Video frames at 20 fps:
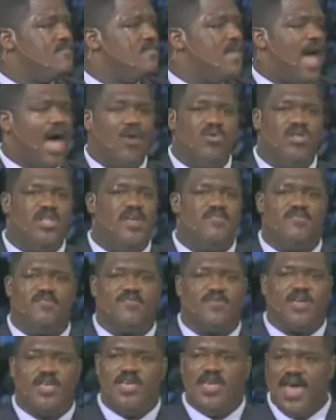I will never
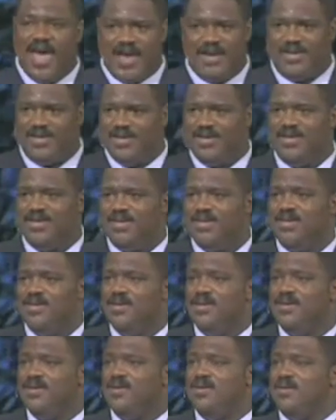forget
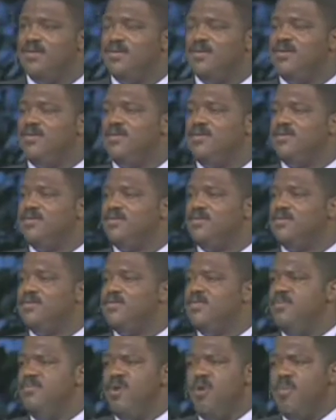
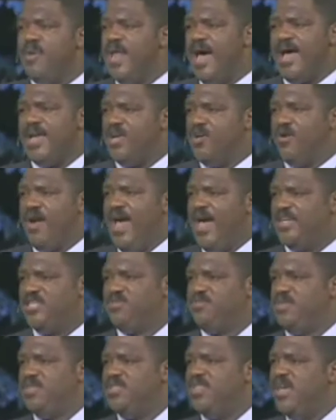the moment I
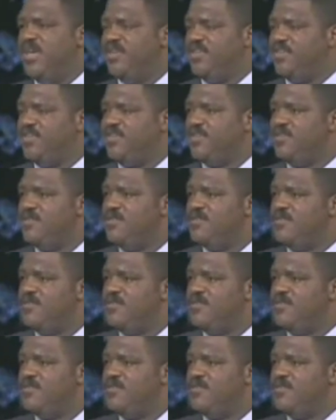grasped this.